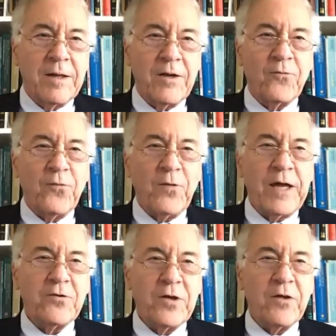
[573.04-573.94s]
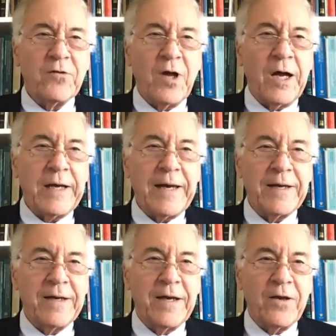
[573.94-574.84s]
Inflation is knocking
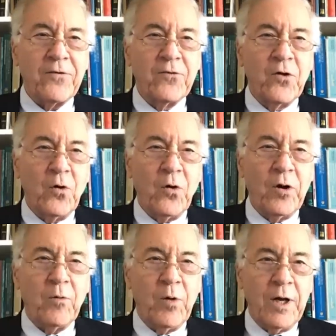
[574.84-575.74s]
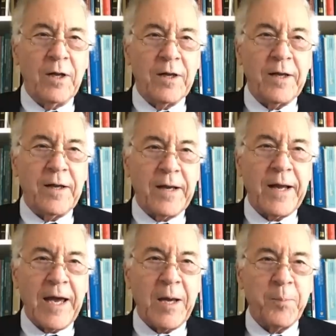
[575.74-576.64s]
at death's door. Well, it
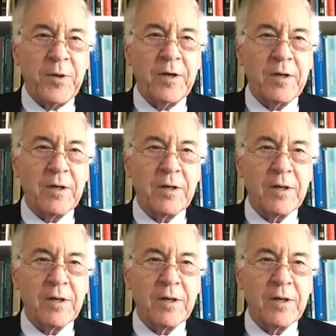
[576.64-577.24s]
happened.